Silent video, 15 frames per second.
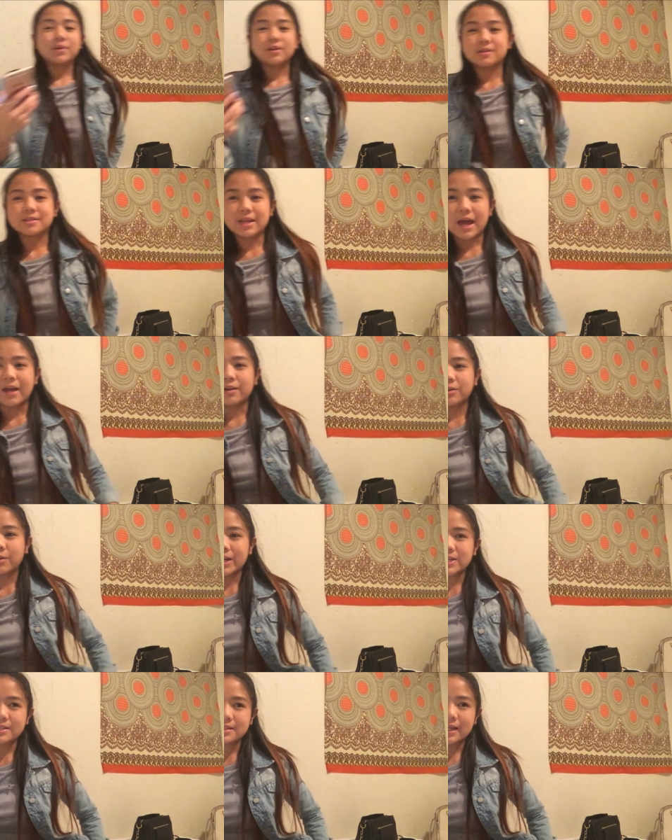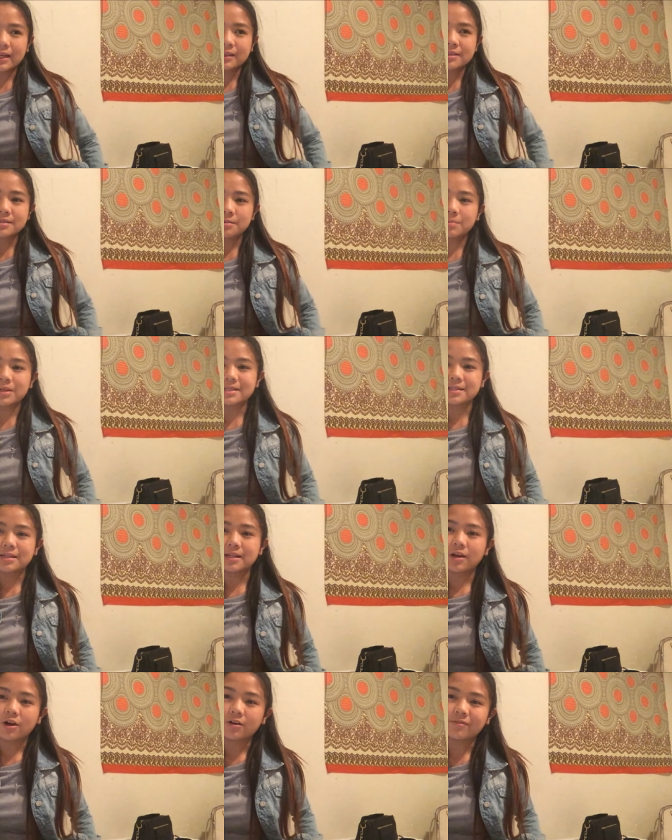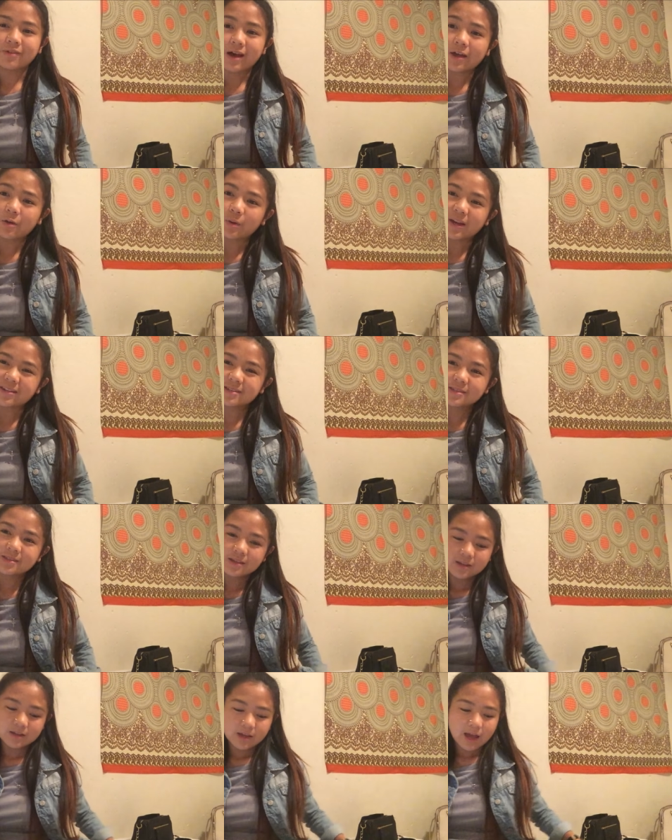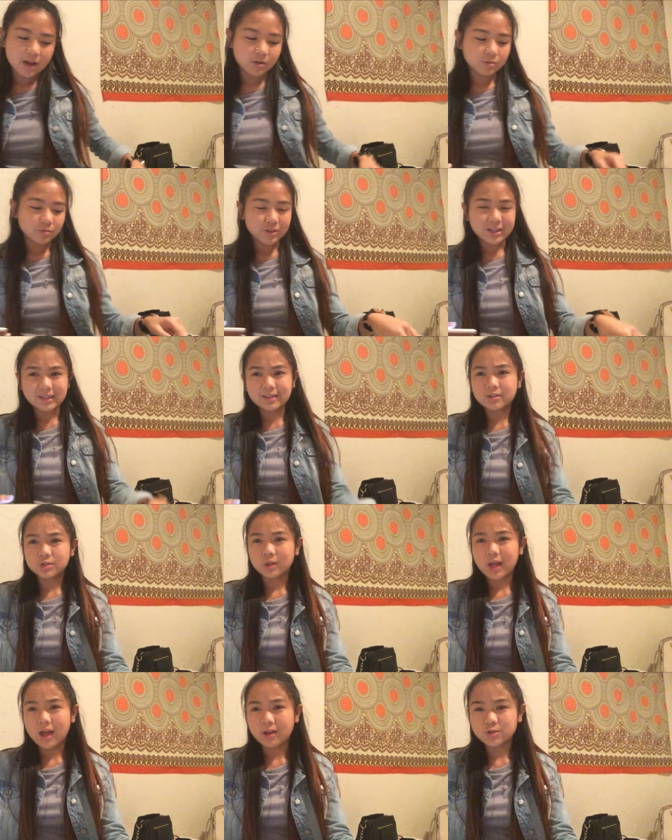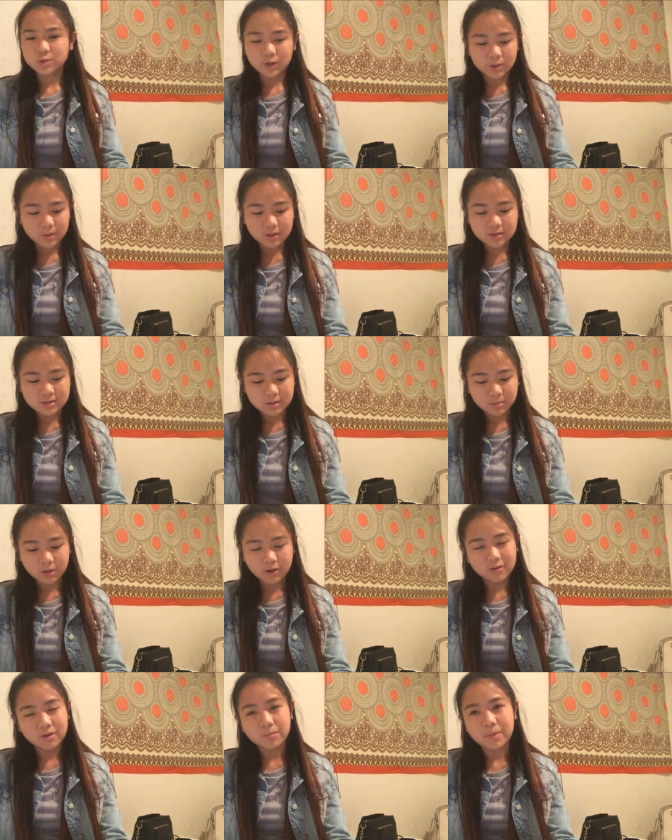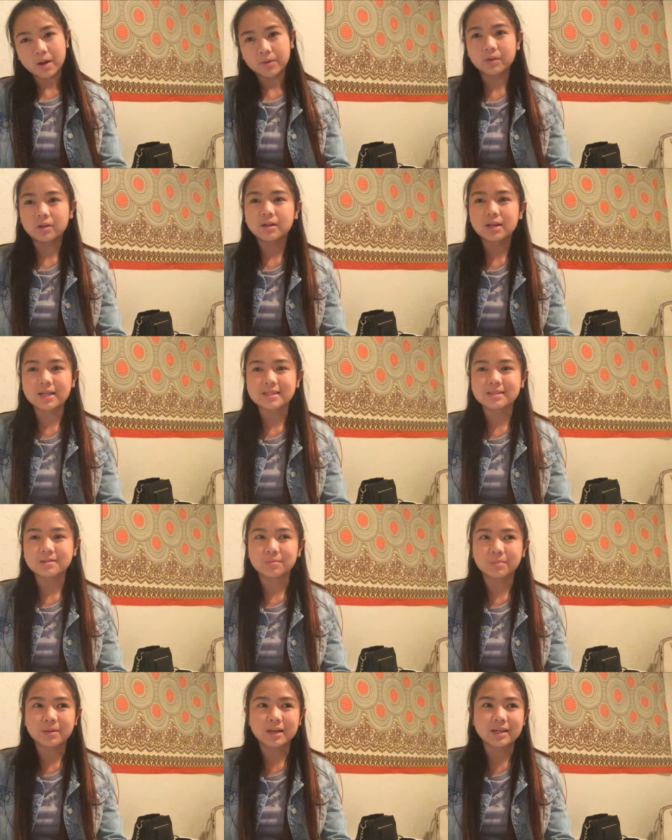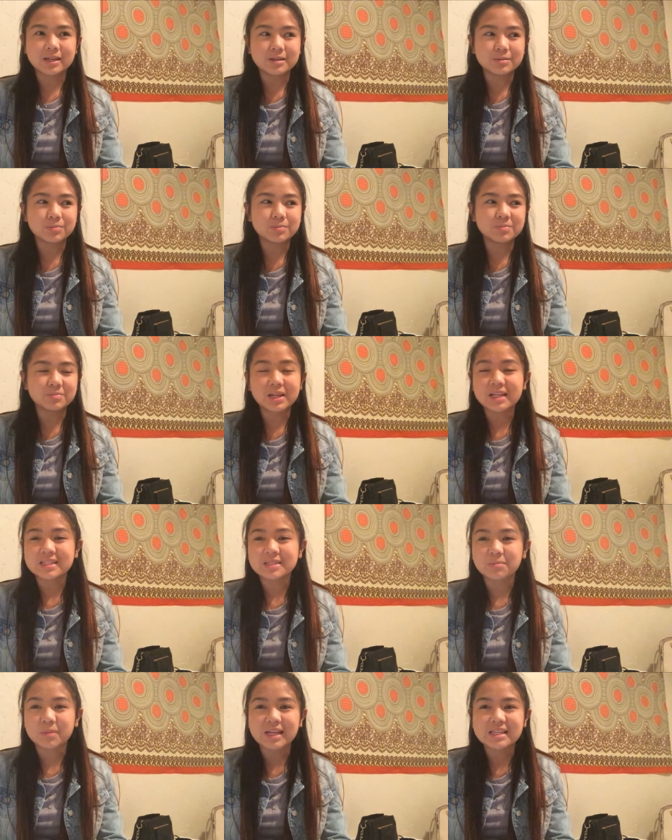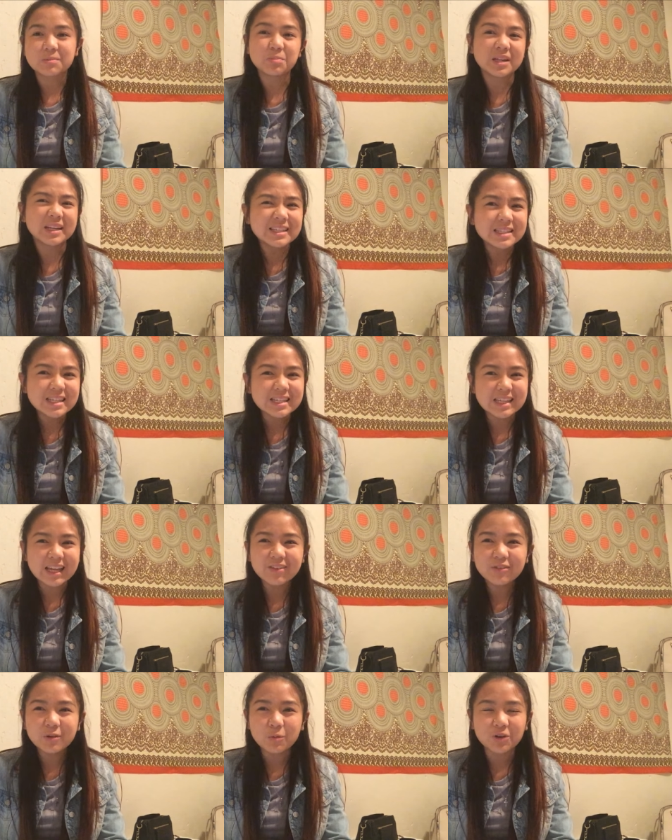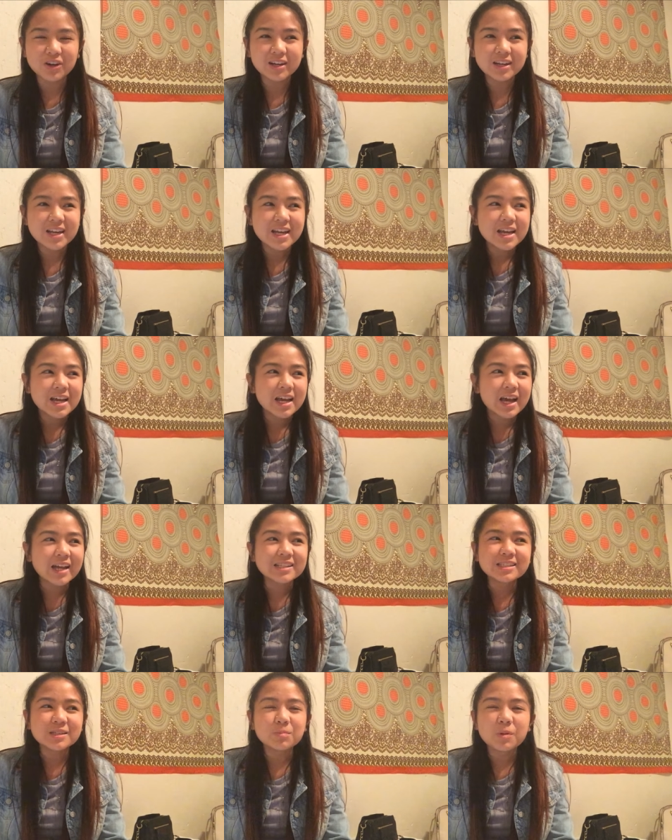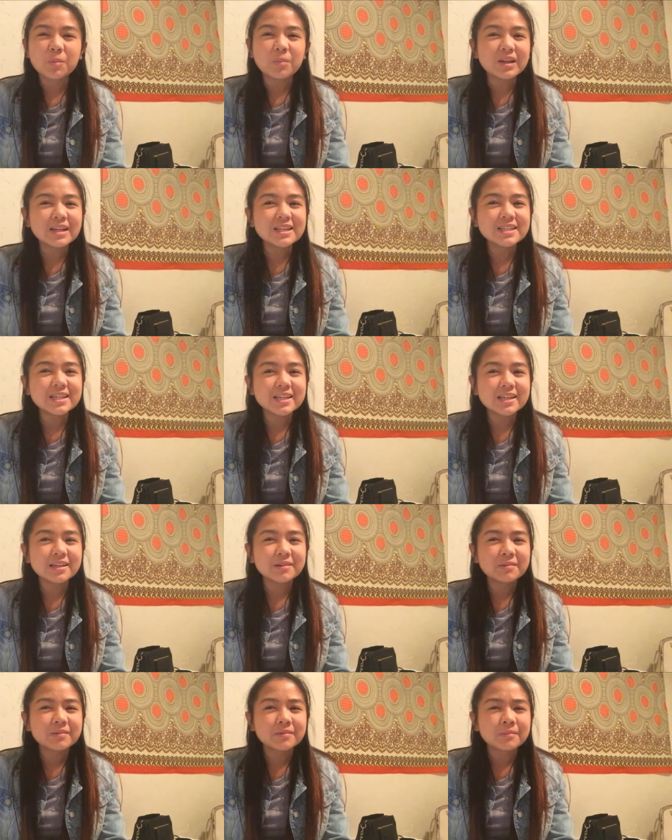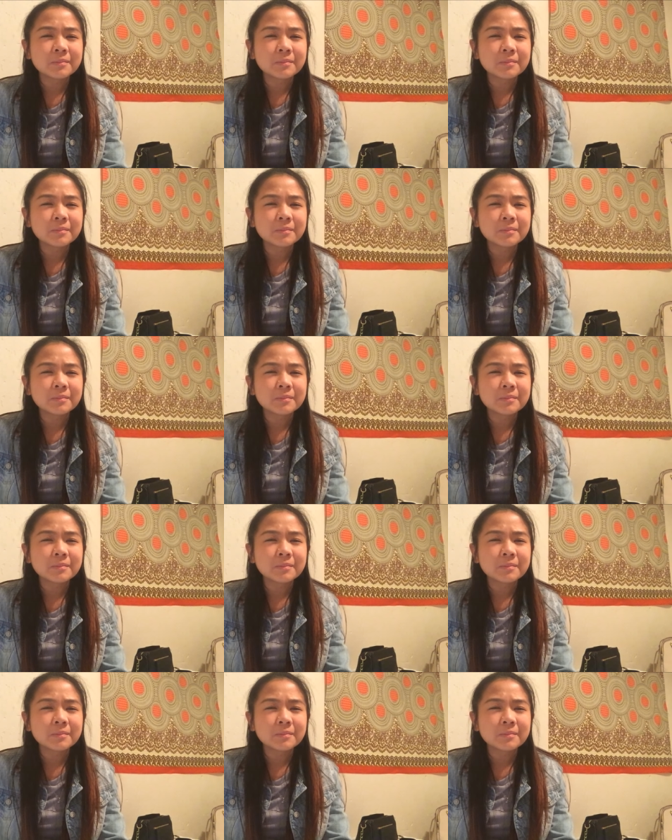Because, I don't know, I just like the simplicity of iOS. I don't really enjoy Android because I'm not about customizability. Is that even a word? Customability?